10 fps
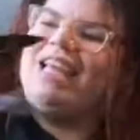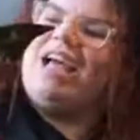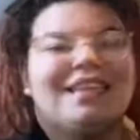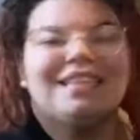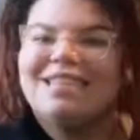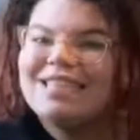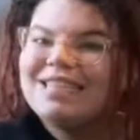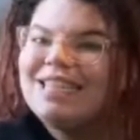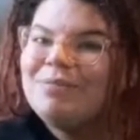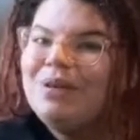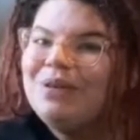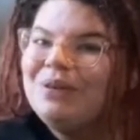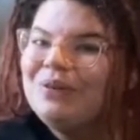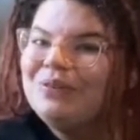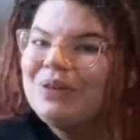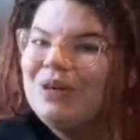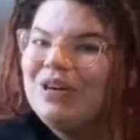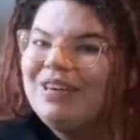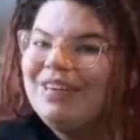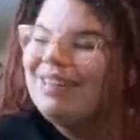Isn't she
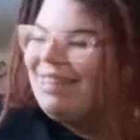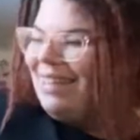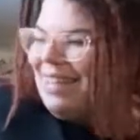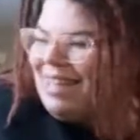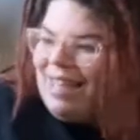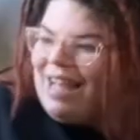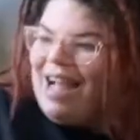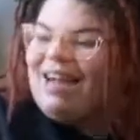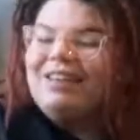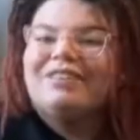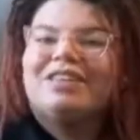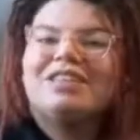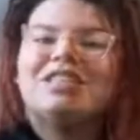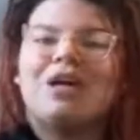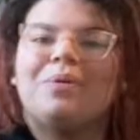beautiful? I love her so